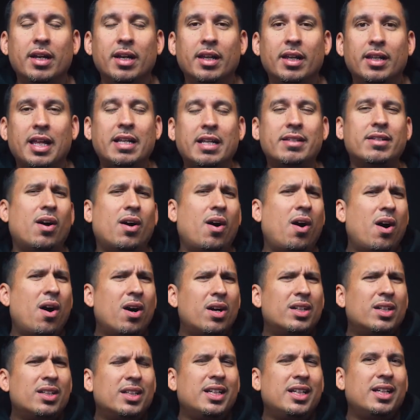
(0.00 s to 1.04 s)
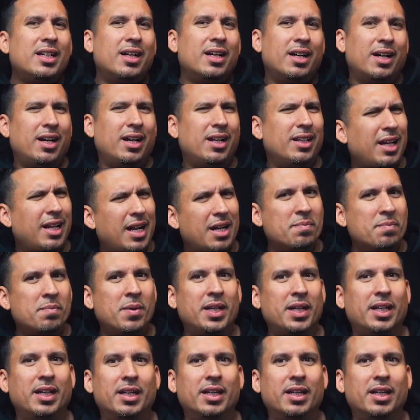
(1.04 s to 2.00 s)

That's hardly a lot of money.